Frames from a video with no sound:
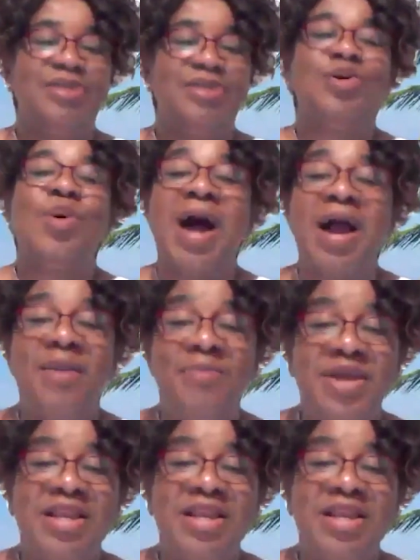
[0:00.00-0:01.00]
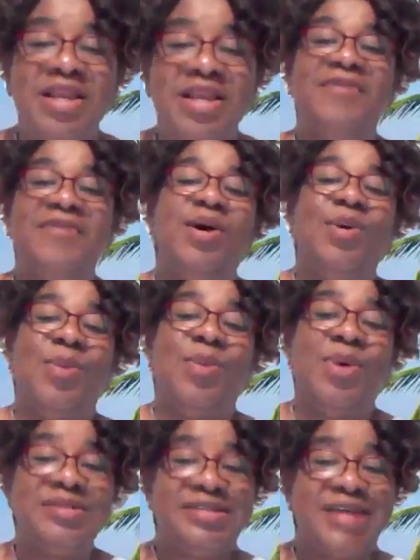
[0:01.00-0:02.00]
So I believe
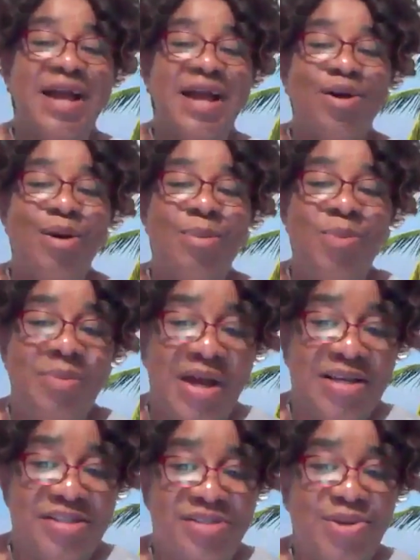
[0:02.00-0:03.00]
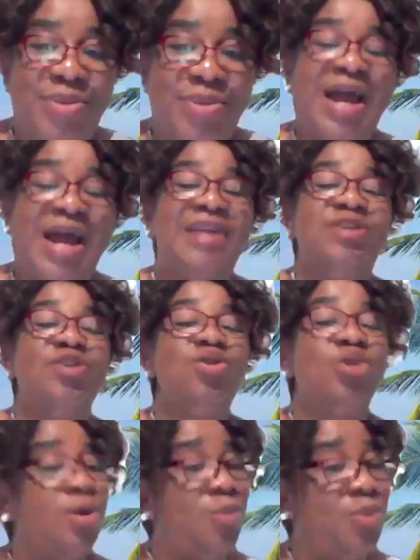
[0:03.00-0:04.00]
once I come with my story and
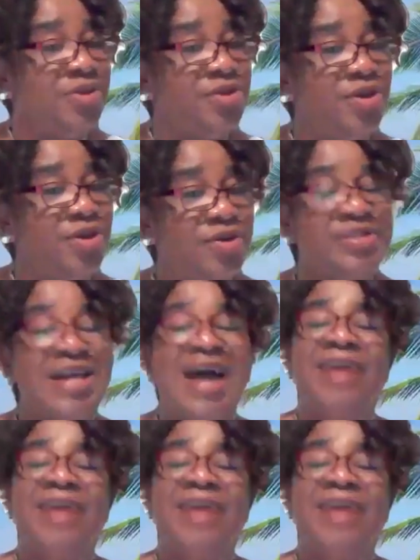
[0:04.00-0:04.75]
you come with yours,